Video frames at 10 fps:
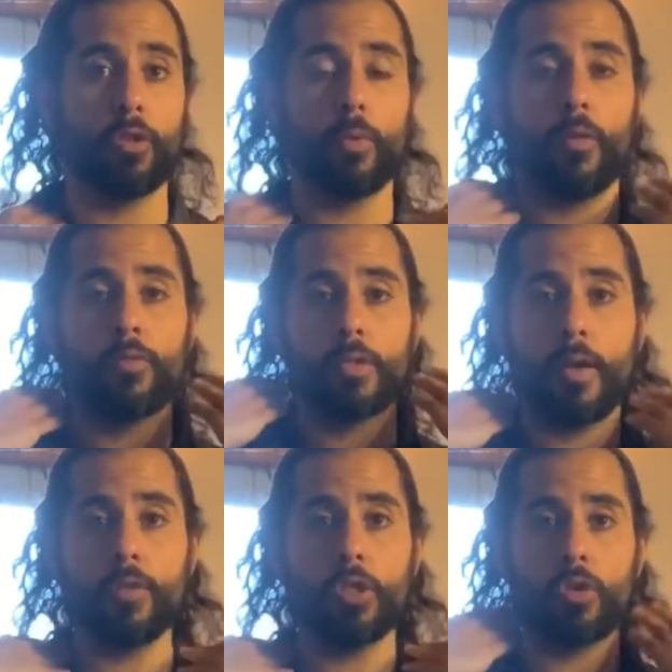We have
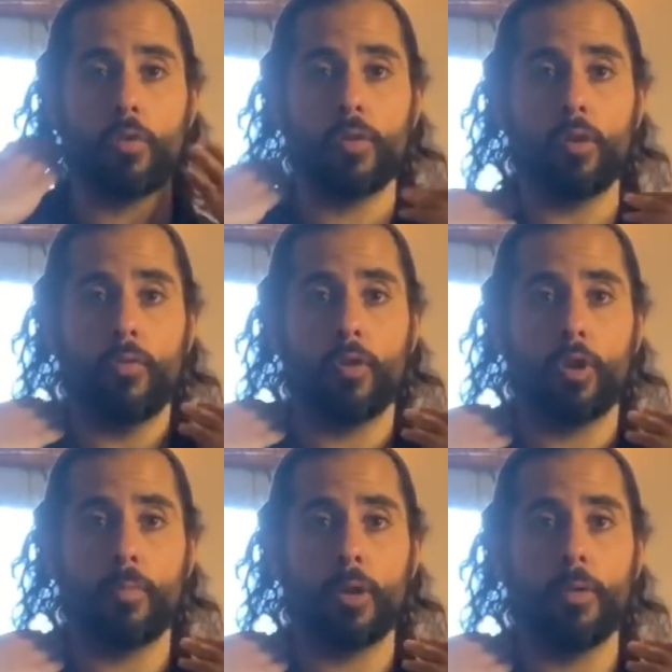7 cervical
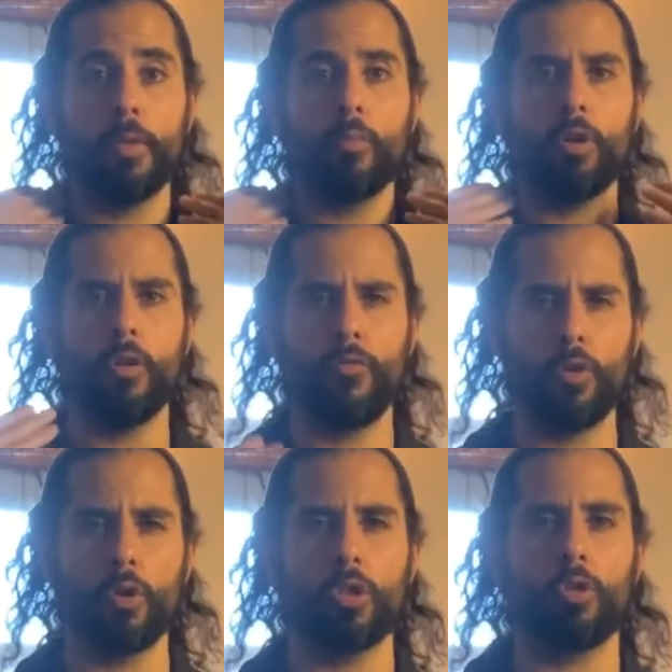vertebrae, and we're going to
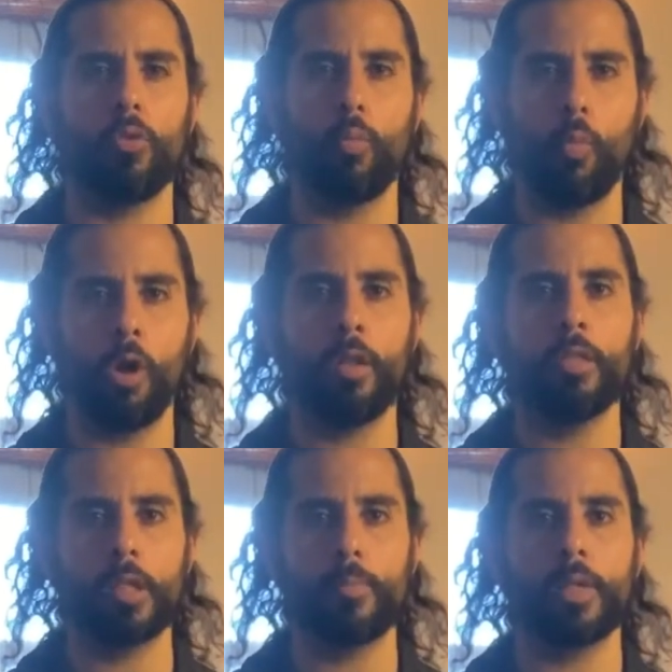focus on one
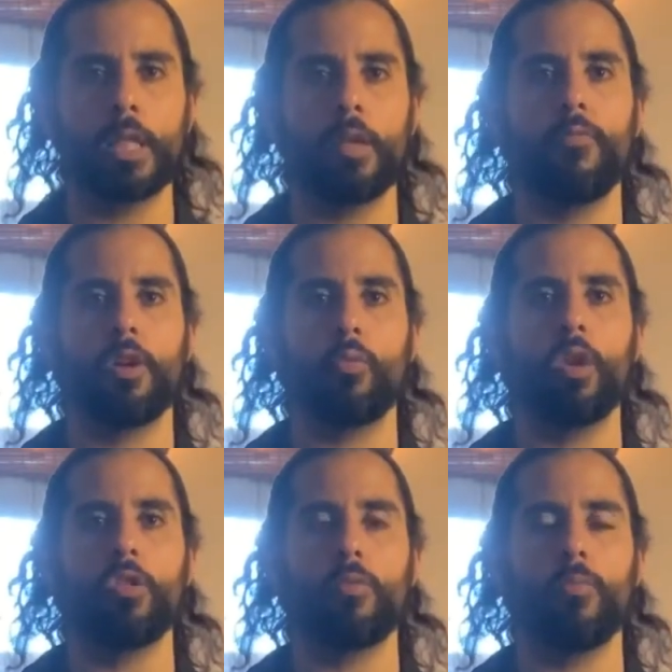specific
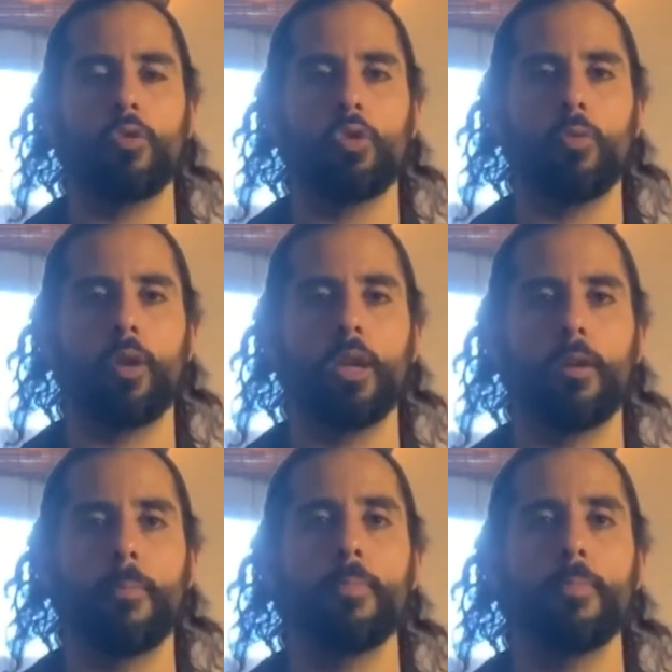range of motion right here.